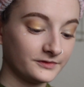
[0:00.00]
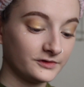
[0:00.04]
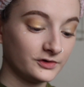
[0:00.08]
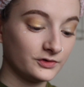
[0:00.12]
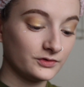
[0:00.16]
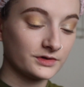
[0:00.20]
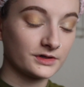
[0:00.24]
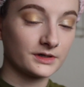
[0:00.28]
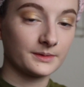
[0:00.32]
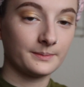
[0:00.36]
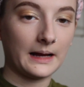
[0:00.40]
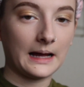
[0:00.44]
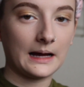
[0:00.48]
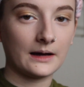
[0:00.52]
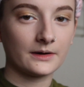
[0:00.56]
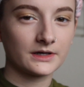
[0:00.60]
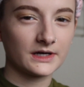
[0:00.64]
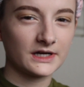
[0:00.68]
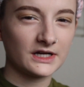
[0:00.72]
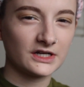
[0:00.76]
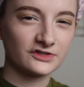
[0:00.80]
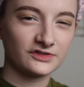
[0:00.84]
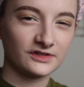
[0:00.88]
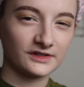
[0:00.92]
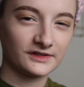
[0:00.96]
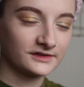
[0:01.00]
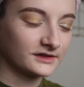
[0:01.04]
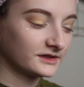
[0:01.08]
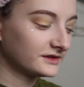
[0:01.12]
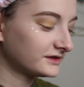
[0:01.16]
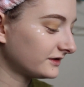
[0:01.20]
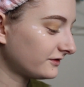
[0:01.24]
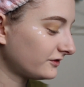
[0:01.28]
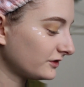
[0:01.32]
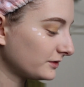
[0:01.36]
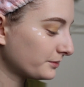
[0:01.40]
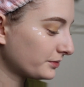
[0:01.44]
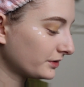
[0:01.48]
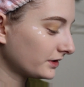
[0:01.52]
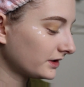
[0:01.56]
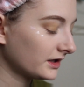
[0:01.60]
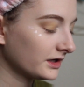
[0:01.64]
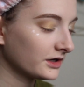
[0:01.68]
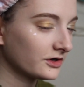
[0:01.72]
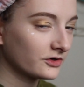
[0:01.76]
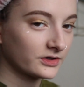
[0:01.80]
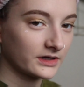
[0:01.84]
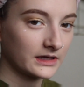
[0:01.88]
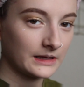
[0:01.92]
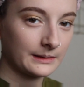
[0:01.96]
do your powder, just because if you put
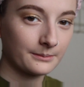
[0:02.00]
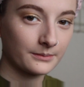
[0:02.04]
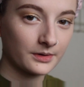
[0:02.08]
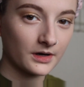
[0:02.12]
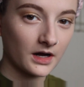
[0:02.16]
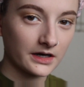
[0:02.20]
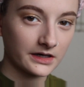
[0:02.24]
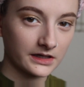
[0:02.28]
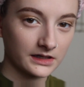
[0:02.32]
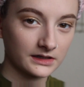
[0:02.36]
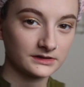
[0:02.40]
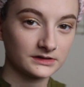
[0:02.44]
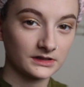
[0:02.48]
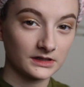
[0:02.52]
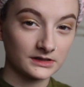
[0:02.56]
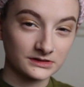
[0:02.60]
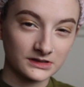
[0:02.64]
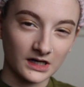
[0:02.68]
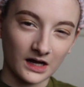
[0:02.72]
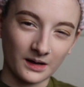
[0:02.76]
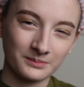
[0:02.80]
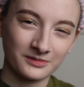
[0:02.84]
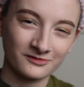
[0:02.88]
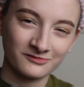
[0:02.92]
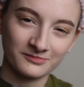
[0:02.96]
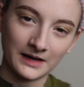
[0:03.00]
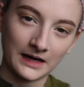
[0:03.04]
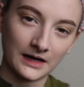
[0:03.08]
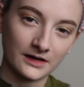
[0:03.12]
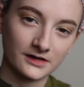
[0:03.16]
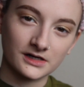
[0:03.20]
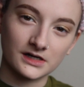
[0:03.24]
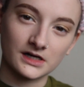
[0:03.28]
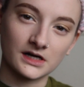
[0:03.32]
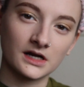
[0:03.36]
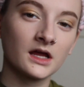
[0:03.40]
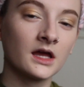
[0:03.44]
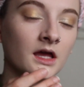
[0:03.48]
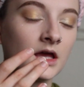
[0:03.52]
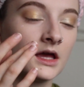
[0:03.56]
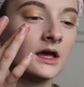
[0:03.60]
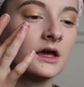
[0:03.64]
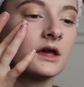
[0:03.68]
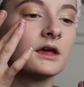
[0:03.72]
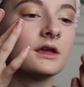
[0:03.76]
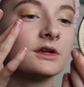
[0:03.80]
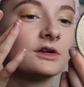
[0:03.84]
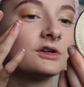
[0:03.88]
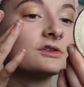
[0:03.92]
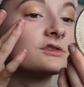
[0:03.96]
a cream product on top of powder,
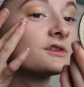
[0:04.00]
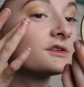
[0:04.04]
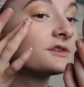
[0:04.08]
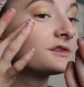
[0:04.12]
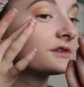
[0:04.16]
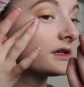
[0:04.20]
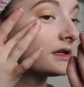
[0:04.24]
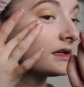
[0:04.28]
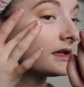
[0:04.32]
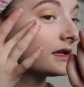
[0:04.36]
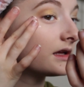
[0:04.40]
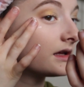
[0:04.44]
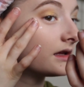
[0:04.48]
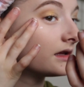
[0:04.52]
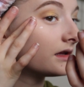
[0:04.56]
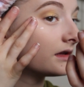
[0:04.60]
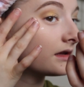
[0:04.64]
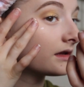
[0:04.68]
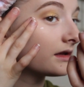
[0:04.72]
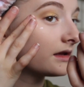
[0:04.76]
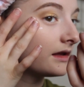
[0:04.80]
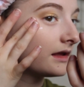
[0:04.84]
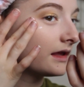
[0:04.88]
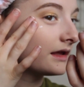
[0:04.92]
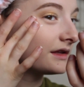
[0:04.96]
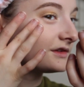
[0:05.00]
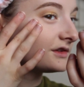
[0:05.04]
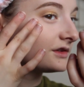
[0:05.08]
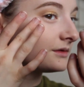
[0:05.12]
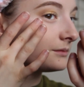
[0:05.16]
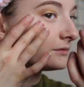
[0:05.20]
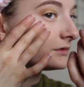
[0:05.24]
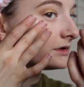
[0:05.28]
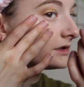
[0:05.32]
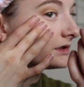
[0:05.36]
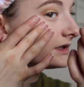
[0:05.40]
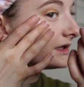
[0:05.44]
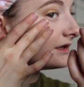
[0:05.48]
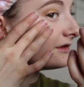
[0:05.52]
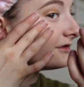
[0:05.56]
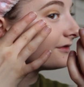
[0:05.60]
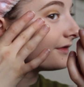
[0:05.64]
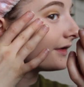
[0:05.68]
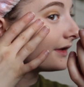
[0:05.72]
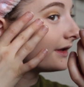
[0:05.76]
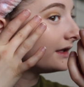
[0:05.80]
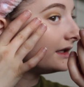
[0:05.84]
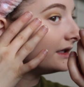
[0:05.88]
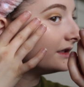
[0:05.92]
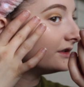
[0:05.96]
you're just gonna get some really
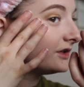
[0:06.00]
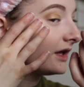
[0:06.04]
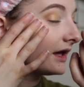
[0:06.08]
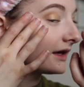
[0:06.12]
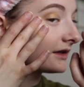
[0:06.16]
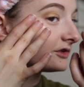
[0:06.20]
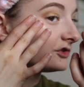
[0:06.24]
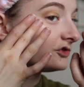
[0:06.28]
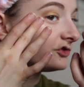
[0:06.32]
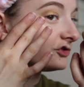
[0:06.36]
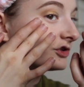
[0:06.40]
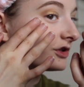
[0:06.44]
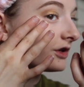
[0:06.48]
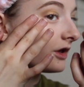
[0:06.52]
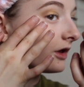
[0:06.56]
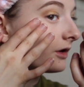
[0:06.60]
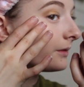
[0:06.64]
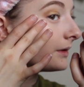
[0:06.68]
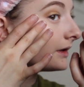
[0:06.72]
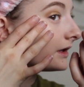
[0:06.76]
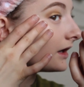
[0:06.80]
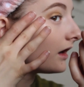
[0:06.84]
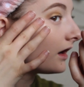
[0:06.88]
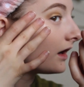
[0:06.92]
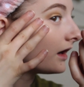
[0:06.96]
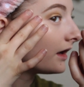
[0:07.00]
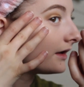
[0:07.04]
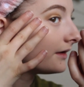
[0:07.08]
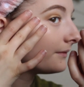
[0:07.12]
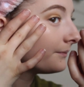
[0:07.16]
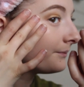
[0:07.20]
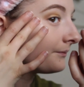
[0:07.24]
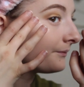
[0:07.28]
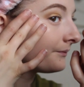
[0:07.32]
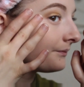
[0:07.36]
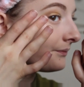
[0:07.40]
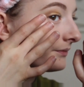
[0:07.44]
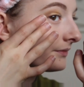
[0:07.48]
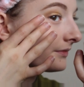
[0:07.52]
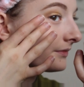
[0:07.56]
funky texture going on.